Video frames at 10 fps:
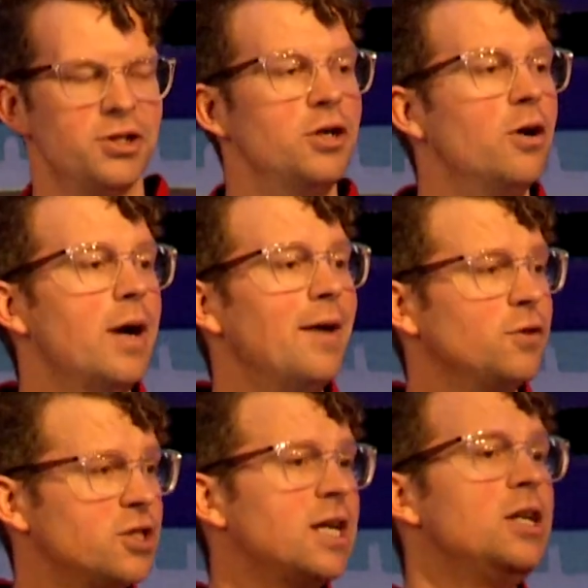You know, after
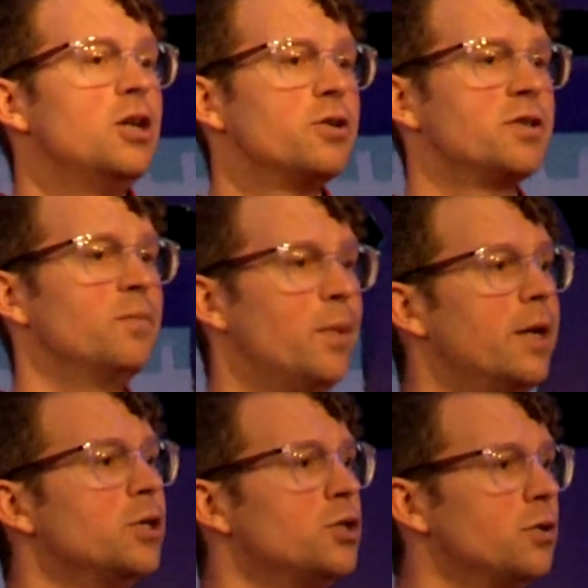10 years of
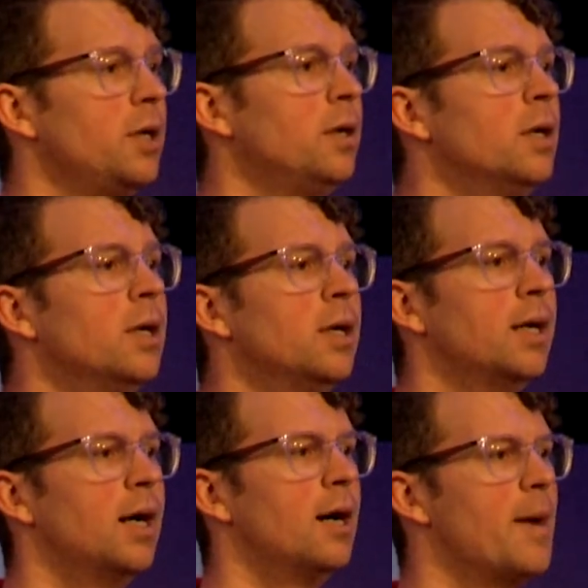ministry,
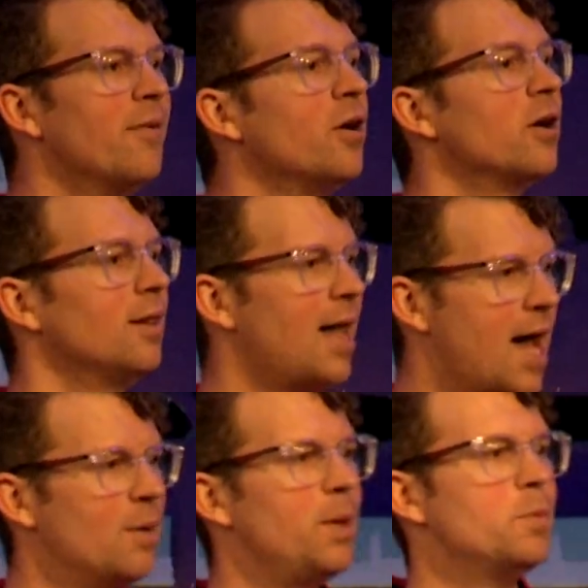I've heard a
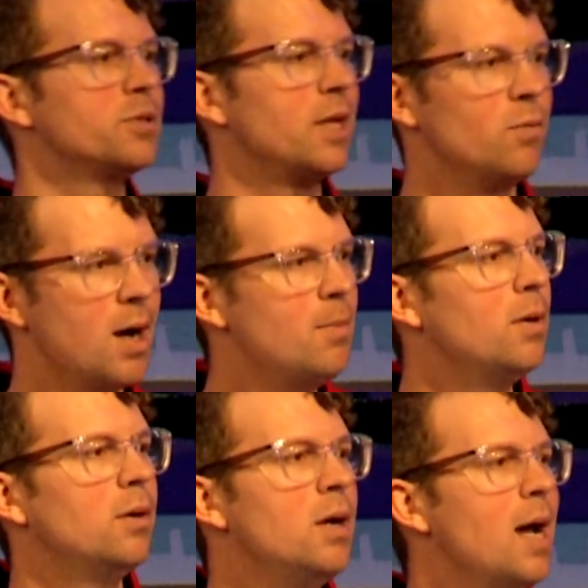lot of people say, well, I'm
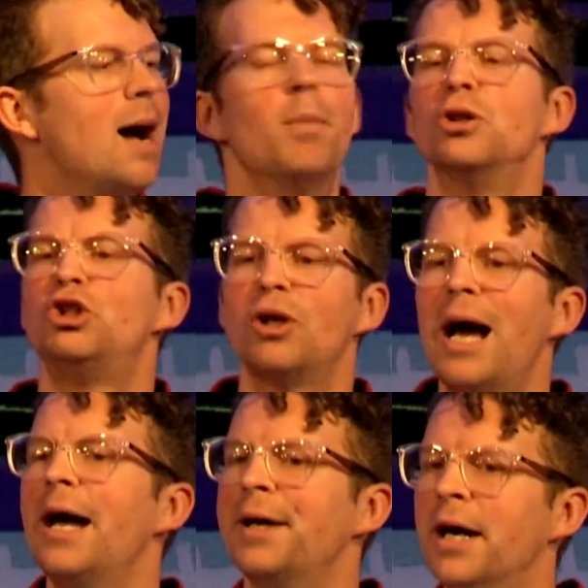gonna
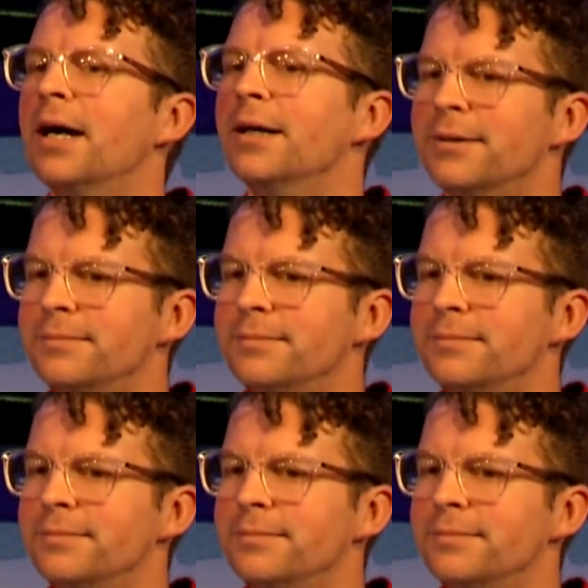try God.